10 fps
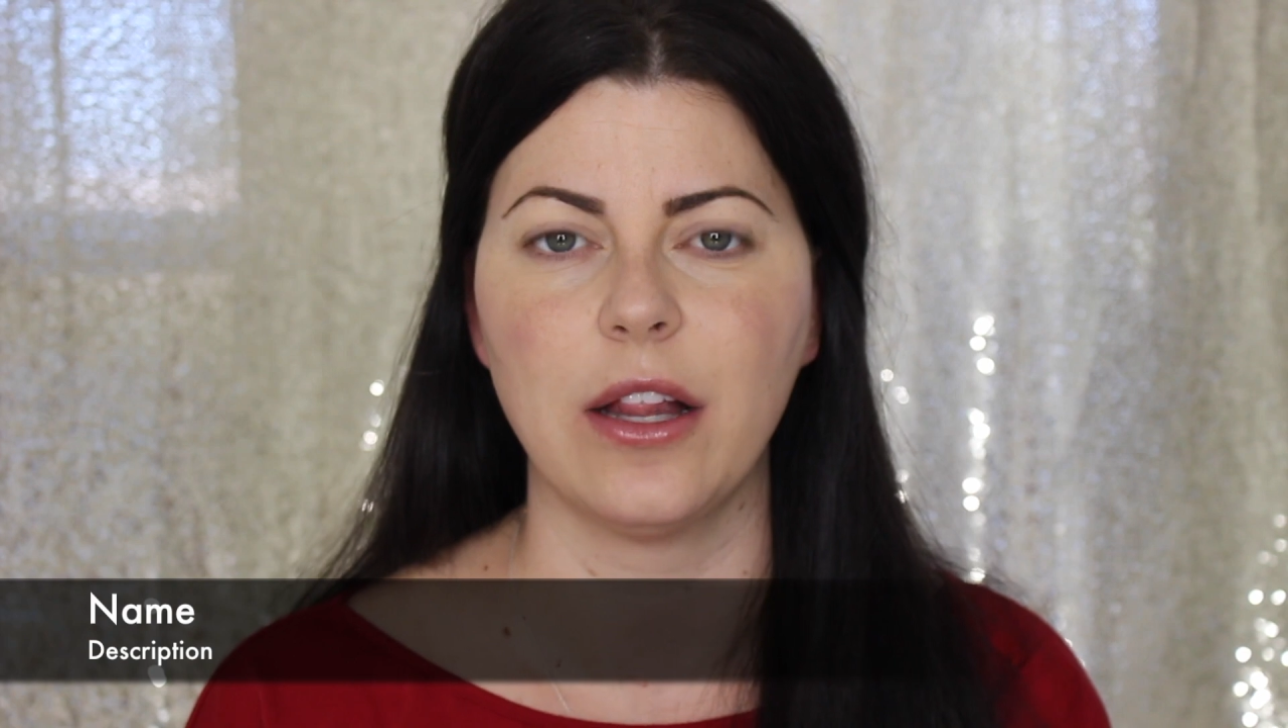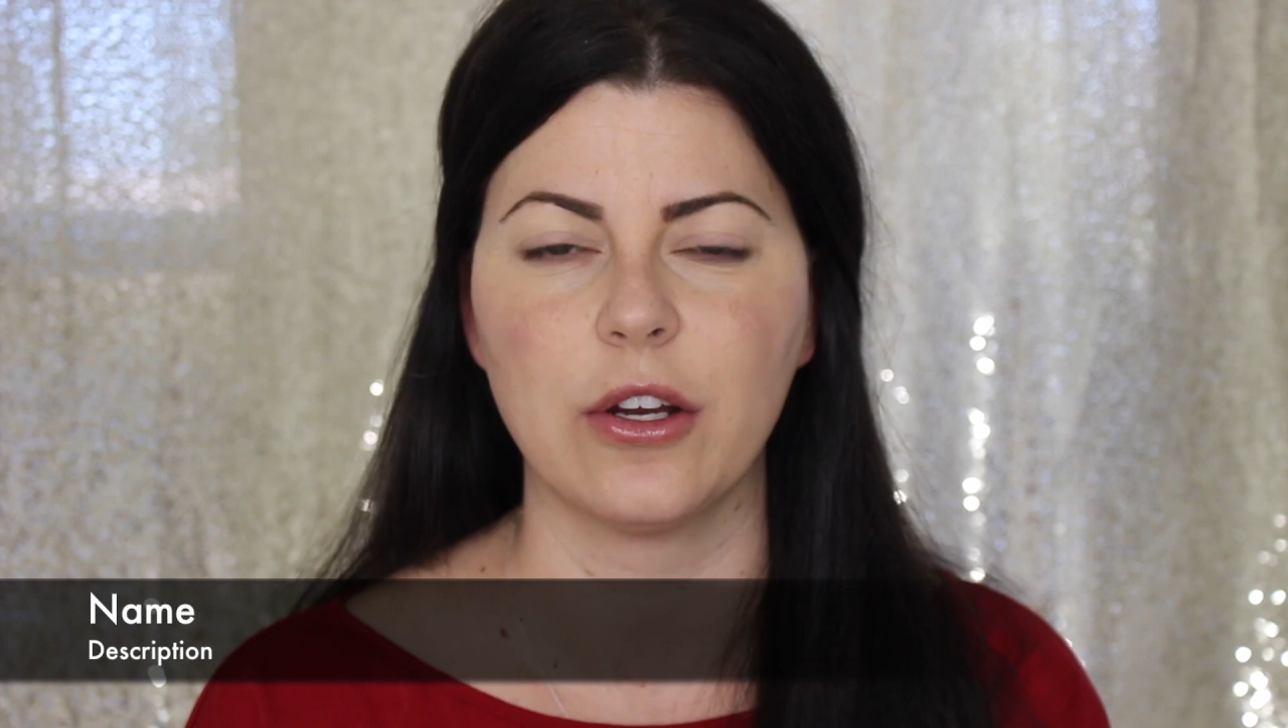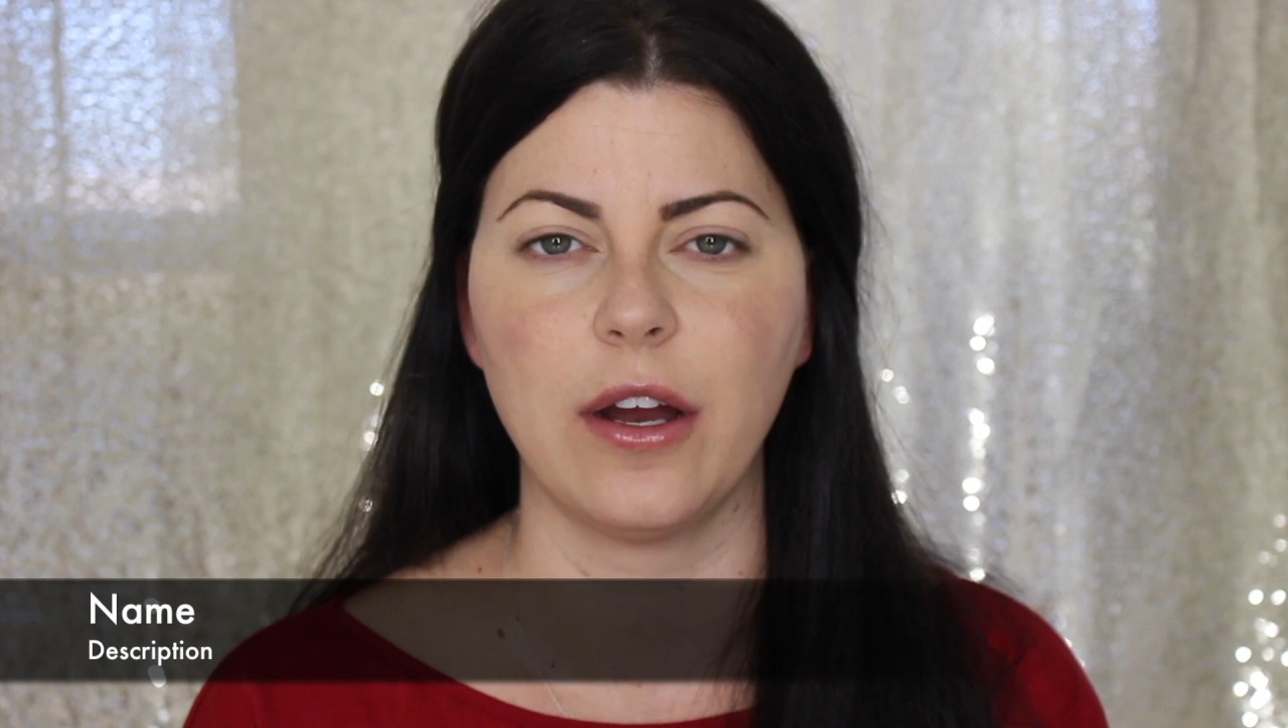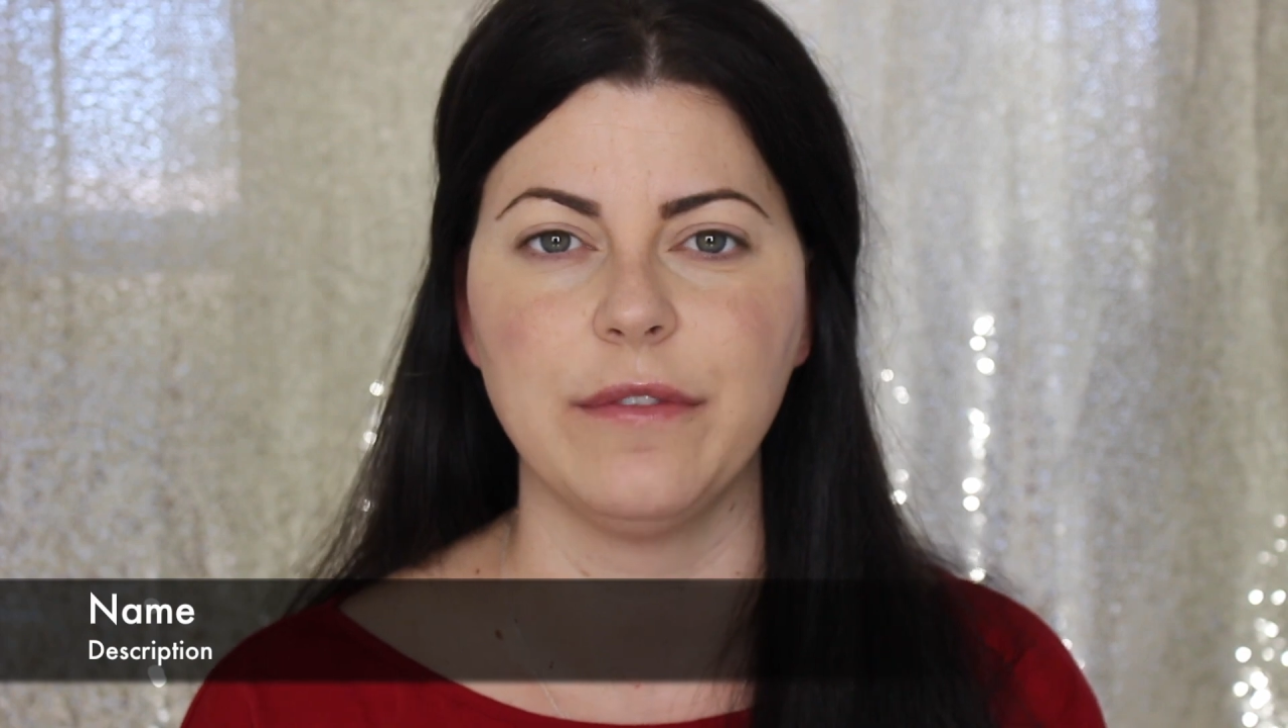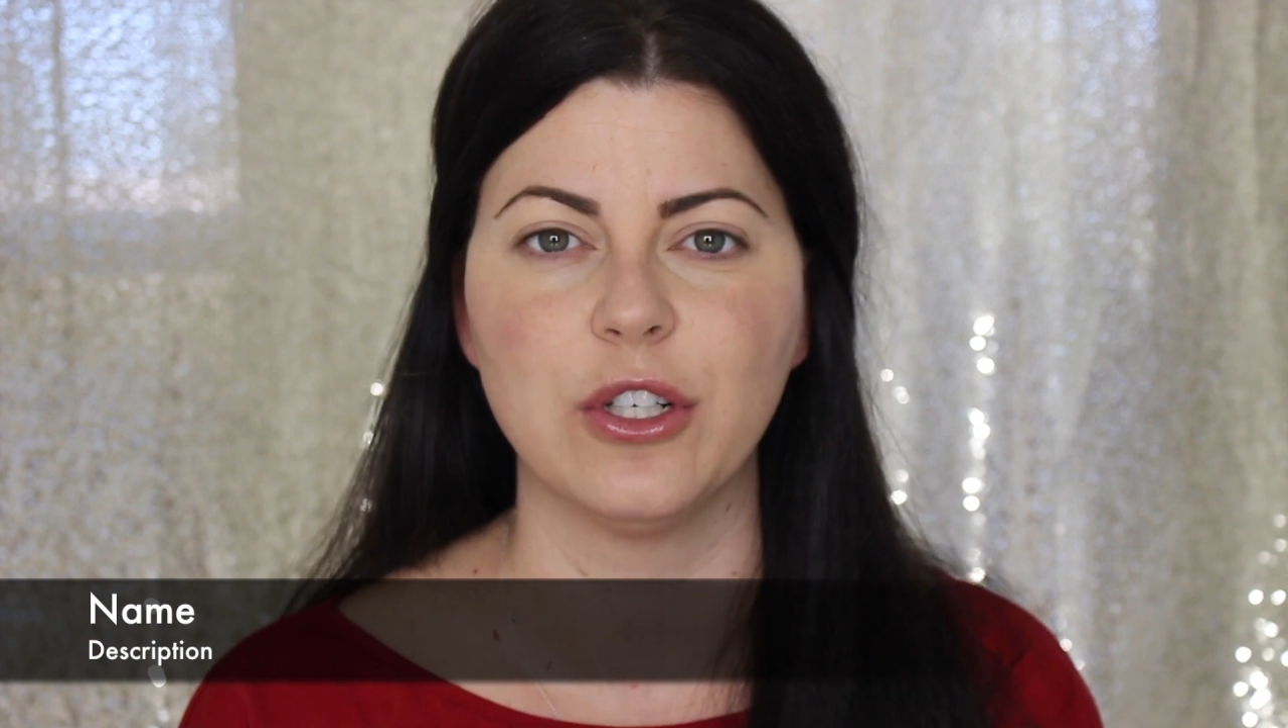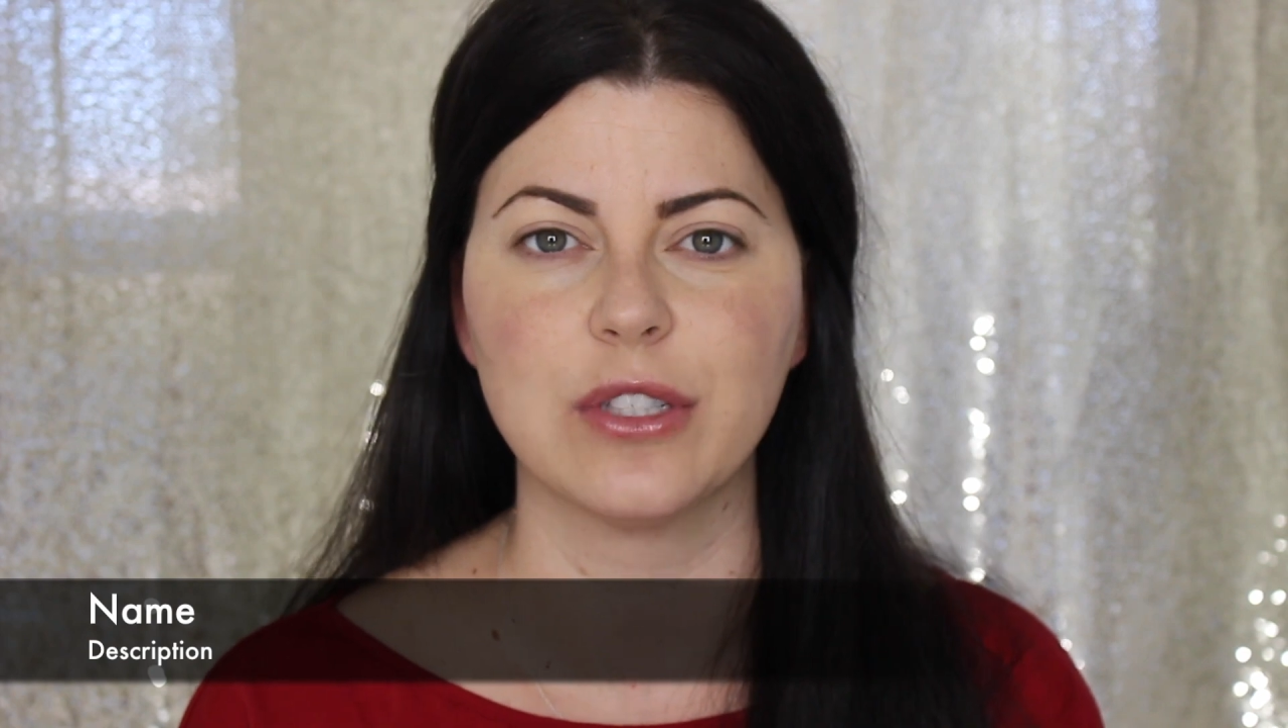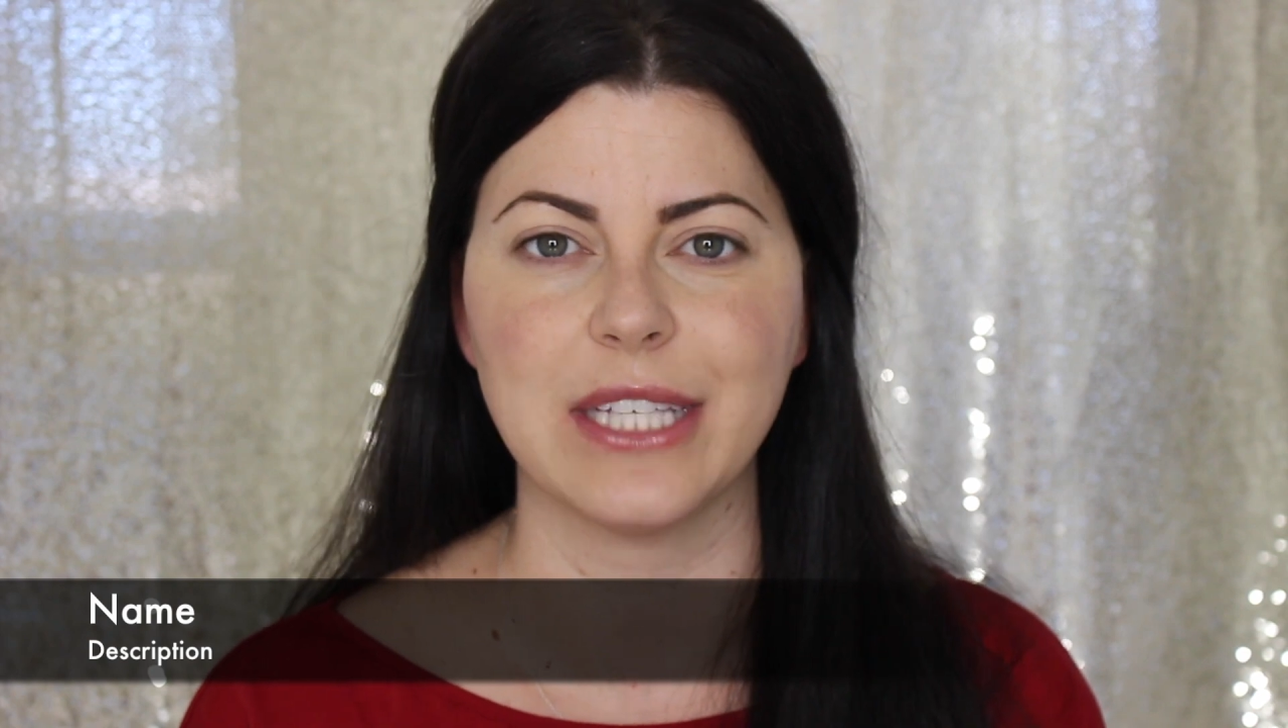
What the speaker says: color of your